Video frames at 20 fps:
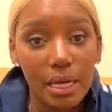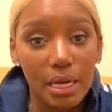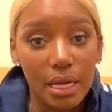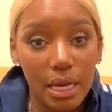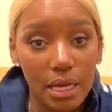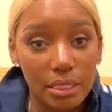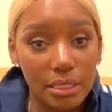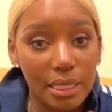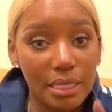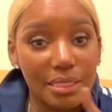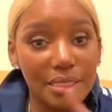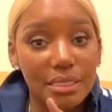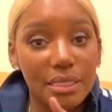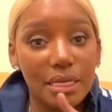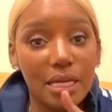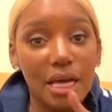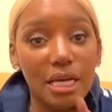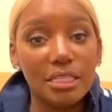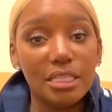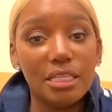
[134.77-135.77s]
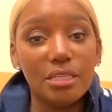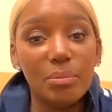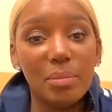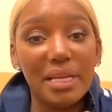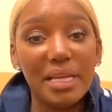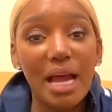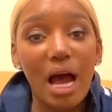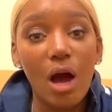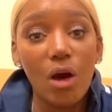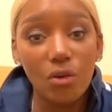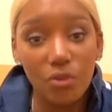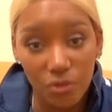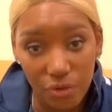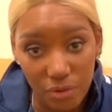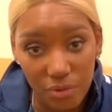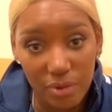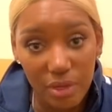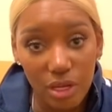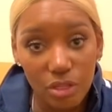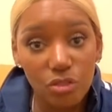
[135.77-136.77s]
because it, because it's been off
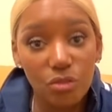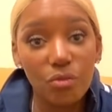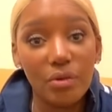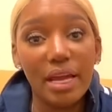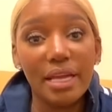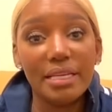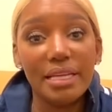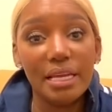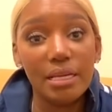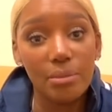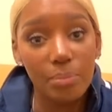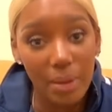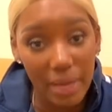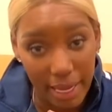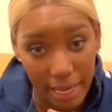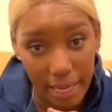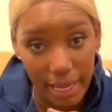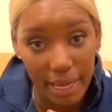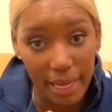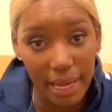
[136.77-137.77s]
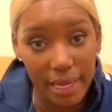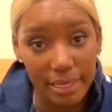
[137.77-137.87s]
because Greg didn't pay it.